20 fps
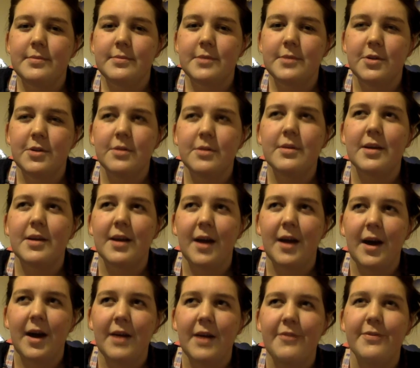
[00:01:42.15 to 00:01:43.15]
you're the guy
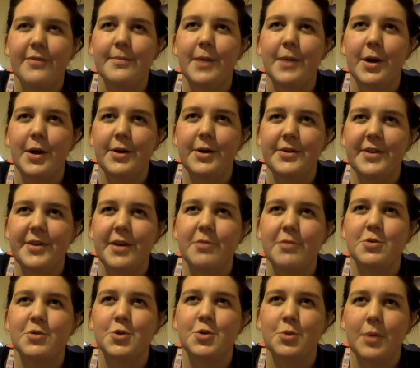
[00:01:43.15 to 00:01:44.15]
from Hotel
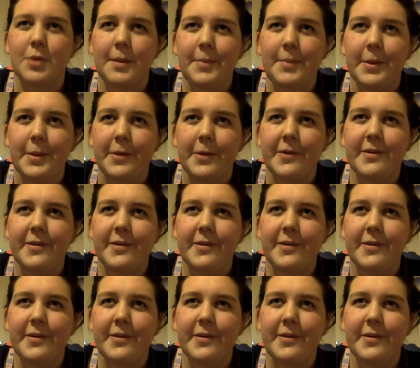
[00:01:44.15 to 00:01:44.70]
Trouble.